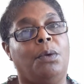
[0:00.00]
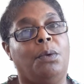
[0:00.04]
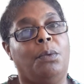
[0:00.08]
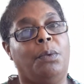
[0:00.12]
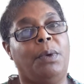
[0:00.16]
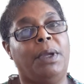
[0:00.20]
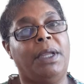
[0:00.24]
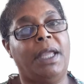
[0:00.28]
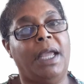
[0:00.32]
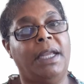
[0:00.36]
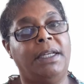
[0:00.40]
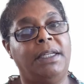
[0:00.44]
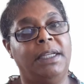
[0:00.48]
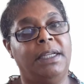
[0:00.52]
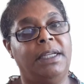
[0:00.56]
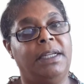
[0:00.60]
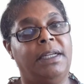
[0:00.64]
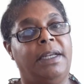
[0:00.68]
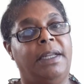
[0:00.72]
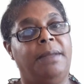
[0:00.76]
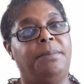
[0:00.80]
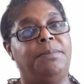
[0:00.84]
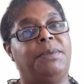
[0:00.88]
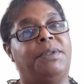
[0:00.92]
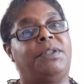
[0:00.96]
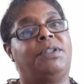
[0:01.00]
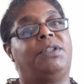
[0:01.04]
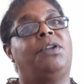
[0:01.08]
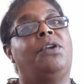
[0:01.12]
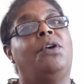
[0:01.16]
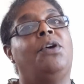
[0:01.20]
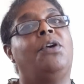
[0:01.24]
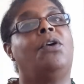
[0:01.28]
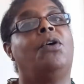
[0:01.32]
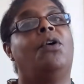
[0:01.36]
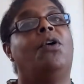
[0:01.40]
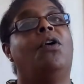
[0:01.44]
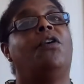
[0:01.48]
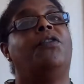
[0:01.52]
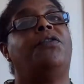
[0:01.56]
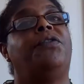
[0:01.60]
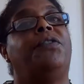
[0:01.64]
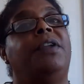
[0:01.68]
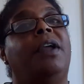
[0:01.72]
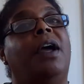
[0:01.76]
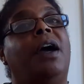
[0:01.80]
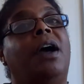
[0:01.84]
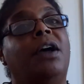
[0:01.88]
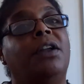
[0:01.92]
We get a glimpse of the